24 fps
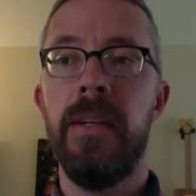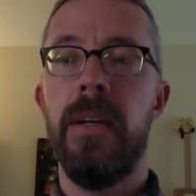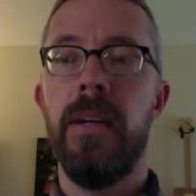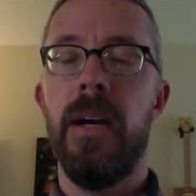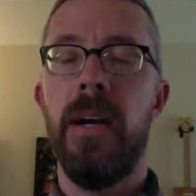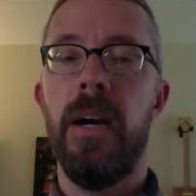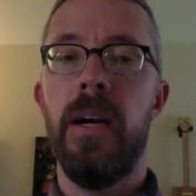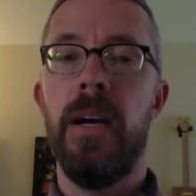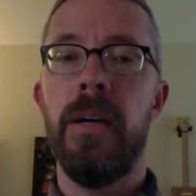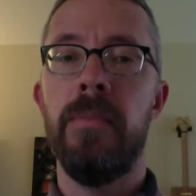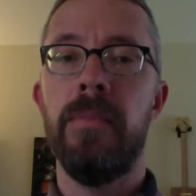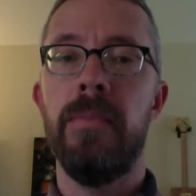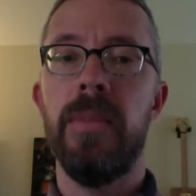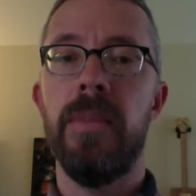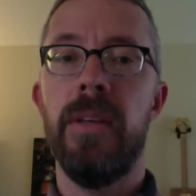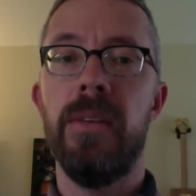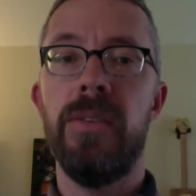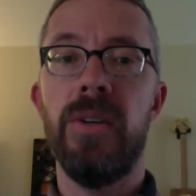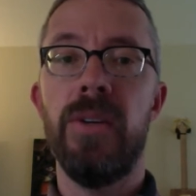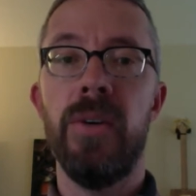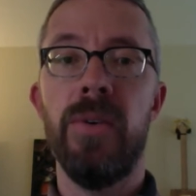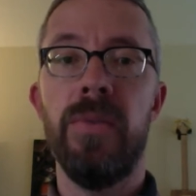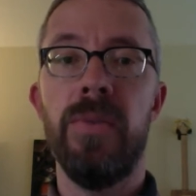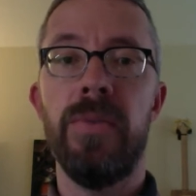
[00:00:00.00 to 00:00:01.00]
Um,
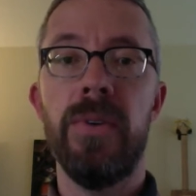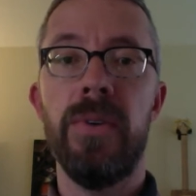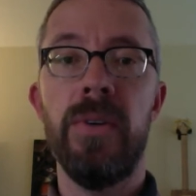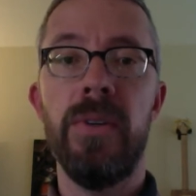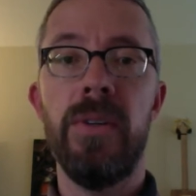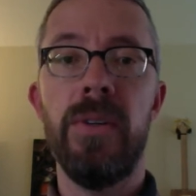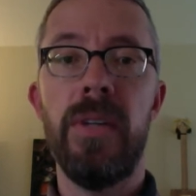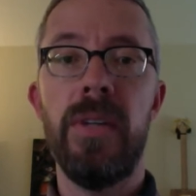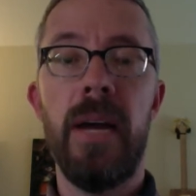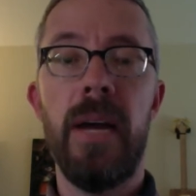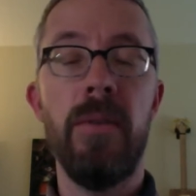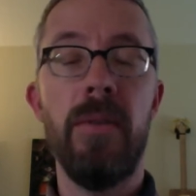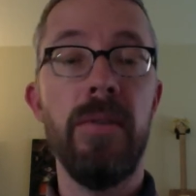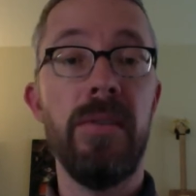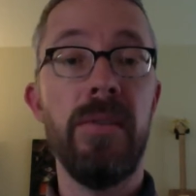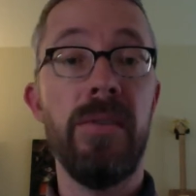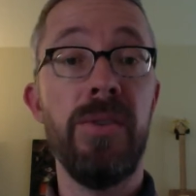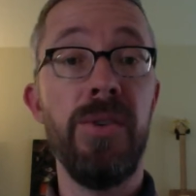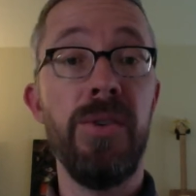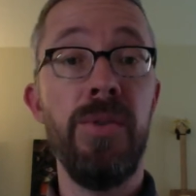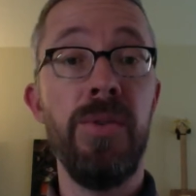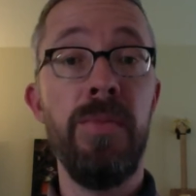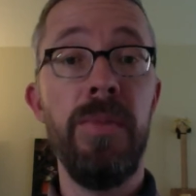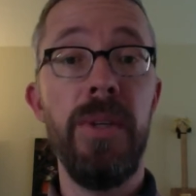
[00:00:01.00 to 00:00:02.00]
so first, how is
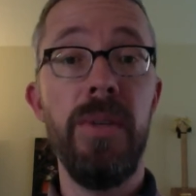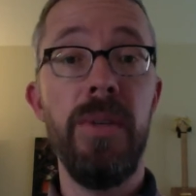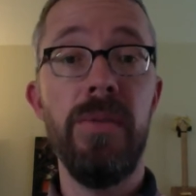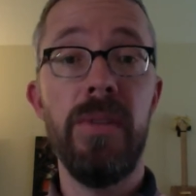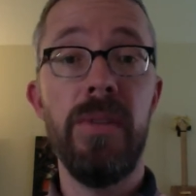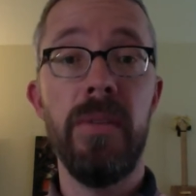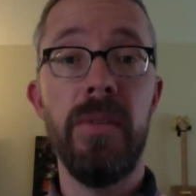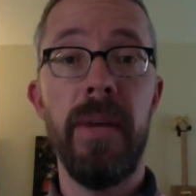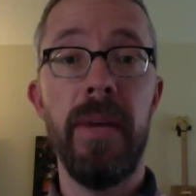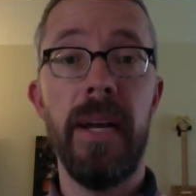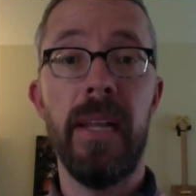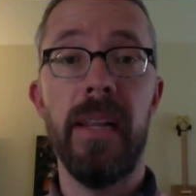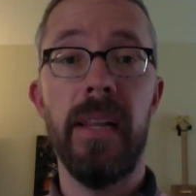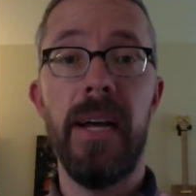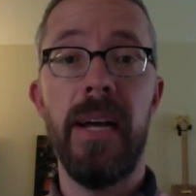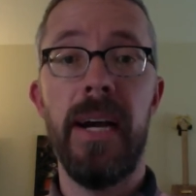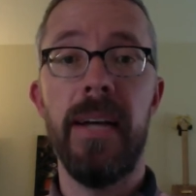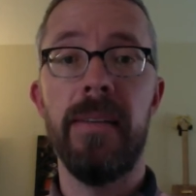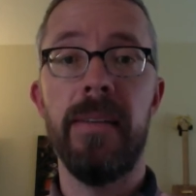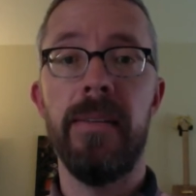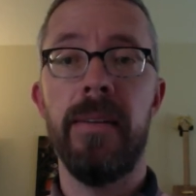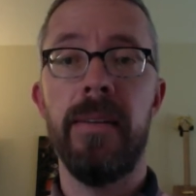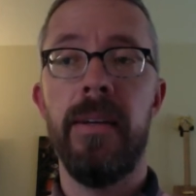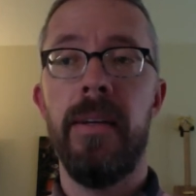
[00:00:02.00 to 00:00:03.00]
Zoom used in my
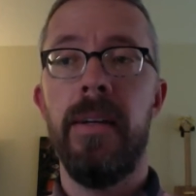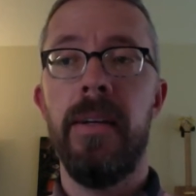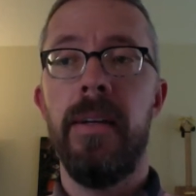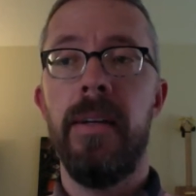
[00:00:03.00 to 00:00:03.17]
class?